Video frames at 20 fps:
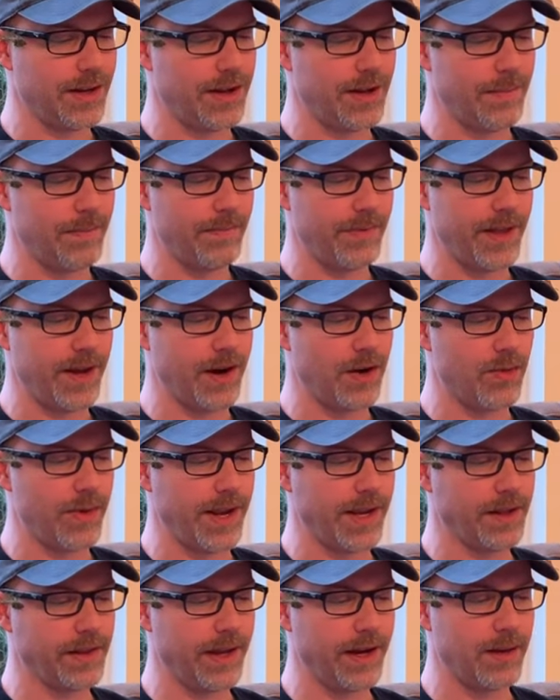Um, they are
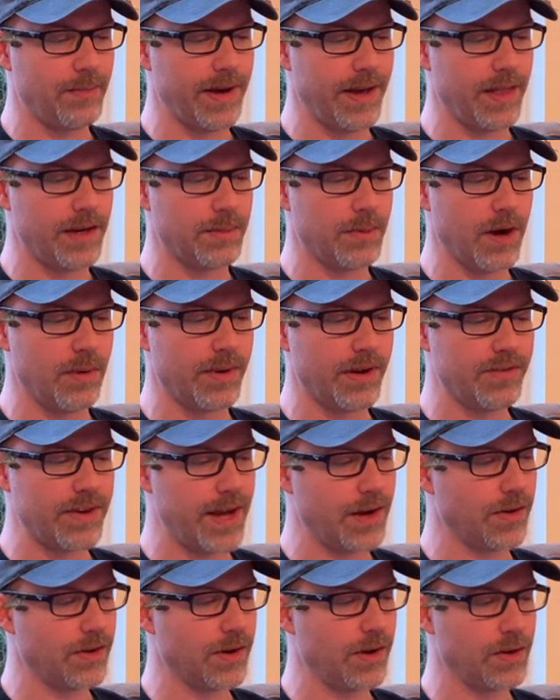regulated by the Department of
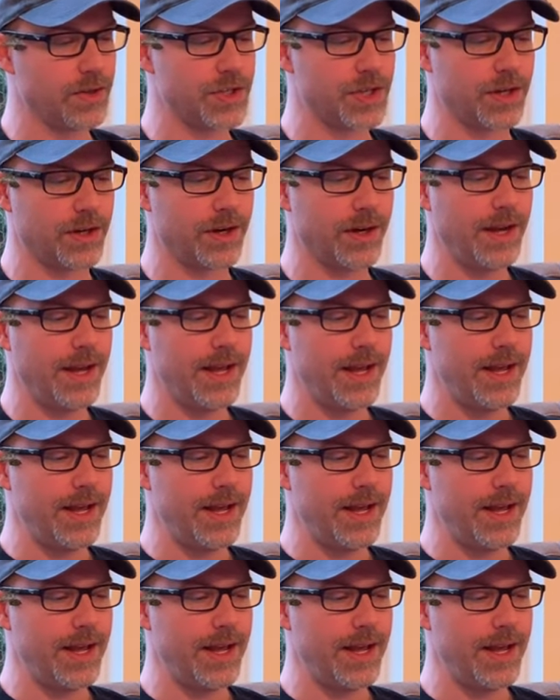Agriculture,